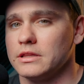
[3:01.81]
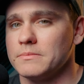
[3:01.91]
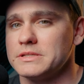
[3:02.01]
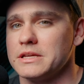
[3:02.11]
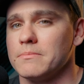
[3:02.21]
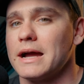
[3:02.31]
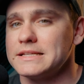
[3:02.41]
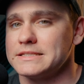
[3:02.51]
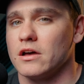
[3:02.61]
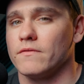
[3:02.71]
limiting
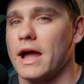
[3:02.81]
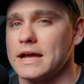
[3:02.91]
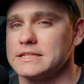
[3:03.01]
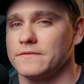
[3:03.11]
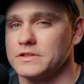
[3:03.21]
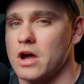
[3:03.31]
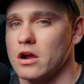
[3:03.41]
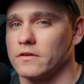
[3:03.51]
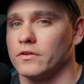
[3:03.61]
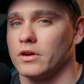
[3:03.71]
myself as a
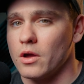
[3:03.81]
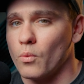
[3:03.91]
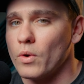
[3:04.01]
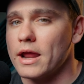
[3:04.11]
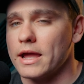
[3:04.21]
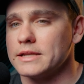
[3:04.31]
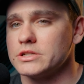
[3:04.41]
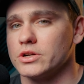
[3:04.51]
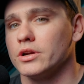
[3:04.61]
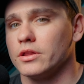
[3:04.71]
photographer when I
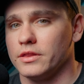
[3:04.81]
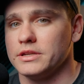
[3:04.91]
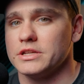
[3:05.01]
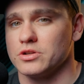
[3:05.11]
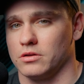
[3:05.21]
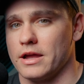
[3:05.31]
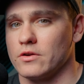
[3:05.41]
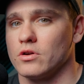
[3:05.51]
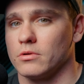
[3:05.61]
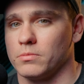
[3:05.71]
enter the digital
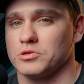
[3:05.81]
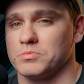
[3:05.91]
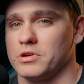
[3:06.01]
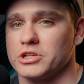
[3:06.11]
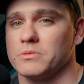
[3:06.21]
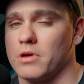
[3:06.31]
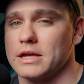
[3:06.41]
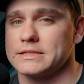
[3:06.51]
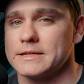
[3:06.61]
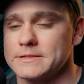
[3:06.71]
Lightroom or post-production
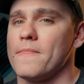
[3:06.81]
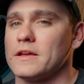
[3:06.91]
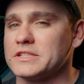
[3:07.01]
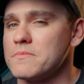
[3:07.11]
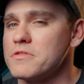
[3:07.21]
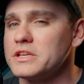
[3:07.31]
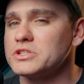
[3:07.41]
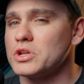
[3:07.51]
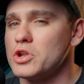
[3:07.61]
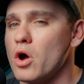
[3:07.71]
process. Now, some things
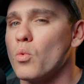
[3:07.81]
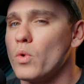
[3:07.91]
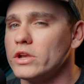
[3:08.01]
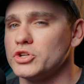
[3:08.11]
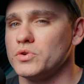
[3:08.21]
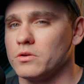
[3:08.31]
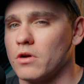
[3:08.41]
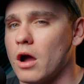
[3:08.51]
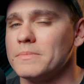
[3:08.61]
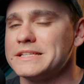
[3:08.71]
to note when shooting
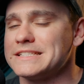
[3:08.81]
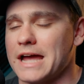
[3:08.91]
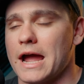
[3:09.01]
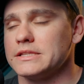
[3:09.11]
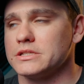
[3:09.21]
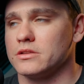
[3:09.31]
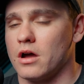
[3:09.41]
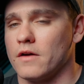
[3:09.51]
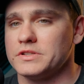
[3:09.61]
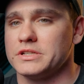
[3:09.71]
RAW, besides
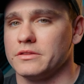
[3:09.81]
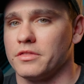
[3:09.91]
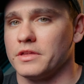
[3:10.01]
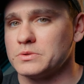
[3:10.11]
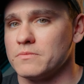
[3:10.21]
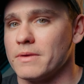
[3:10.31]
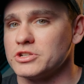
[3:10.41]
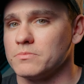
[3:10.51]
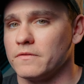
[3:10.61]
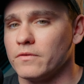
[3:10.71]
obviously the things we
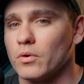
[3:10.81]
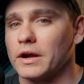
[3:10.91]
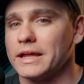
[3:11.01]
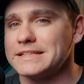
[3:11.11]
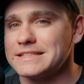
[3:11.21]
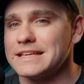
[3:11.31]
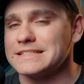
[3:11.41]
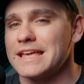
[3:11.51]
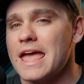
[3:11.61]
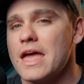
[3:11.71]
mentioned before, is
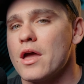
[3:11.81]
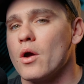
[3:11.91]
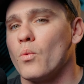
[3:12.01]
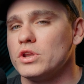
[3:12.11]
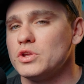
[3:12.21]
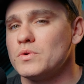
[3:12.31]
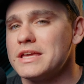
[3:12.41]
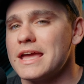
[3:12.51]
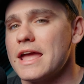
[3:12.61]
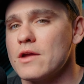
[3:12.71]
this. When you
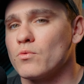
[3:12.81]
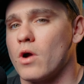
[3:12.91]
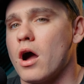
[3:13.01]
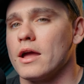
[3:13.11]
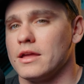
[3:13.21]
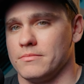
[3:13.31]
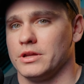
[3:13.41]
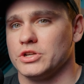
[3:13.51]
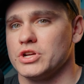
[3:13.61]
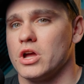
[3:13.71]
get a RAW
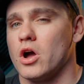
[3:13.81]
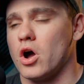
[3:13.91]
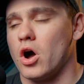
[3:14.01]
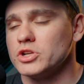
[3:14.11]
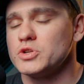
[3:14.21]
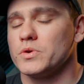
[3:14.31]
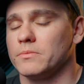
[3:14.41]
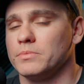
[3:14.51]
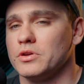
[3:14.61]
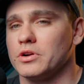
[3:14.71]
image onto a
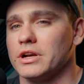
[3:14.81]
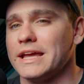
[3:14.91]
computer,